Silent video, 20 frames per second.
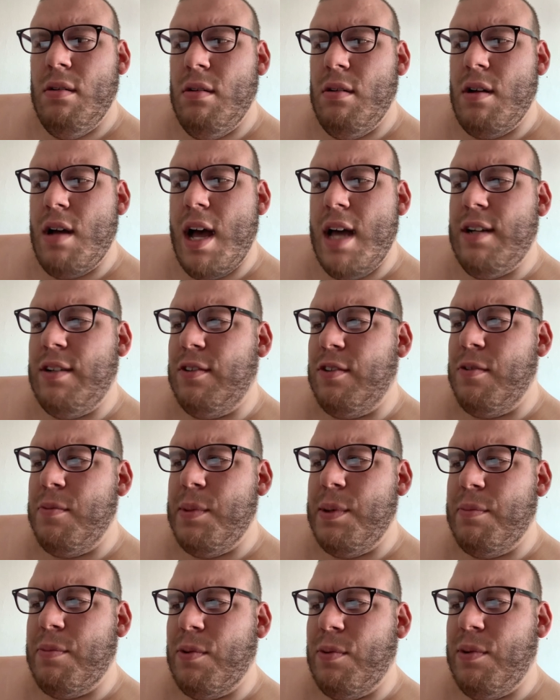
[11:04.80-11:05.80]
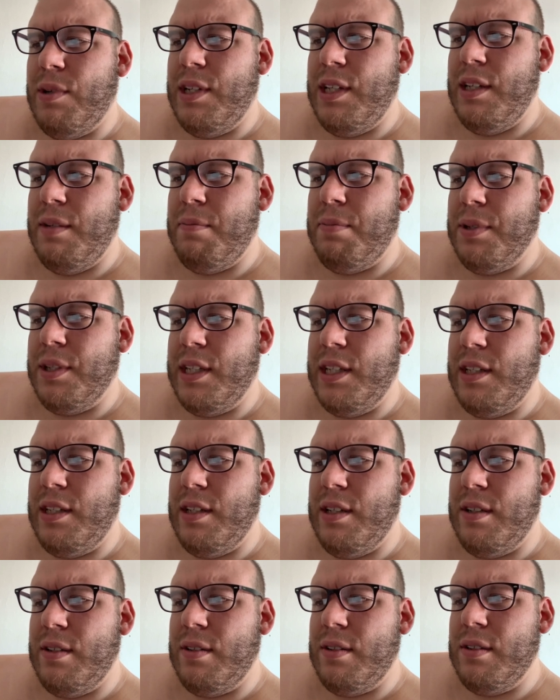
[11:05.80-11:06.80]
I don't remember what he played
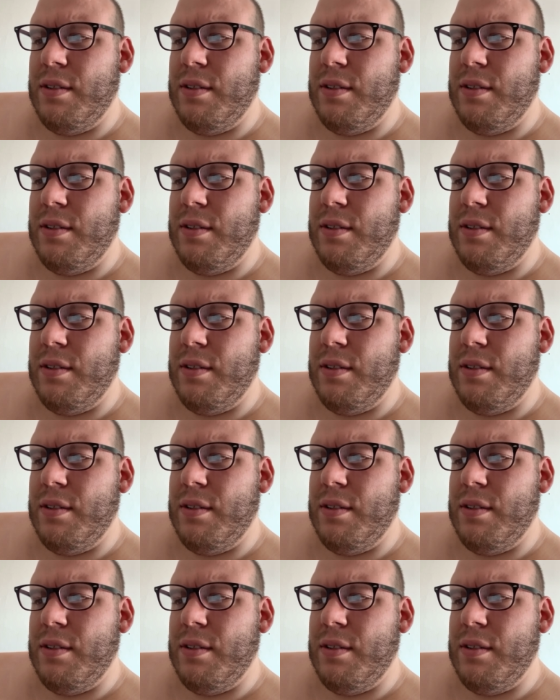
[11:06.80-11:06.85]
though.